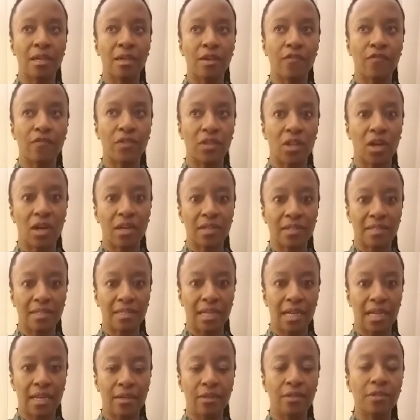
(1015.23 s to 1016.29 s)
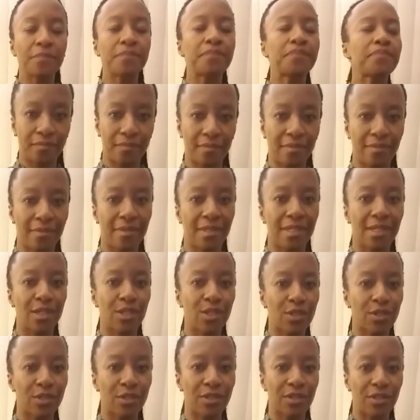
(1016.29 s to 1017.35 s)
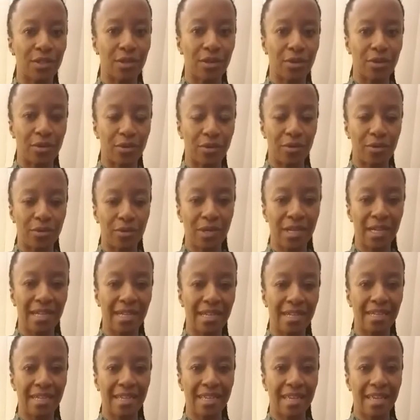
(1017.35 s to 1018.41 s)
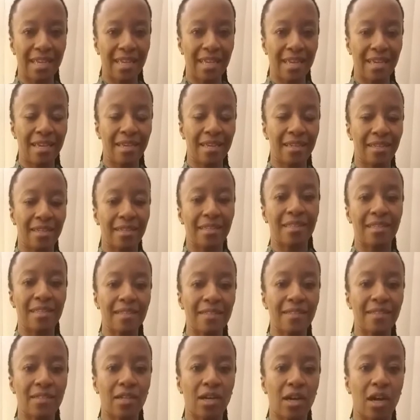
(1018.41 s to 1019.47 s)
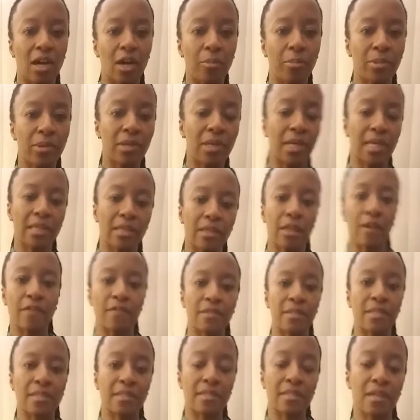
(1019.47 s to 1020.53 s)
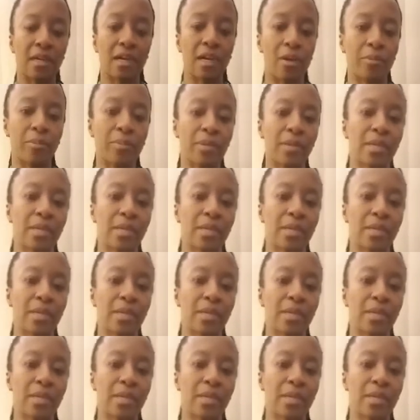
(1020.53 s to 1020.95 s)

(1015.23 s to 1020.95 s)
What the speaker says: vlog style. So this top, I love this top.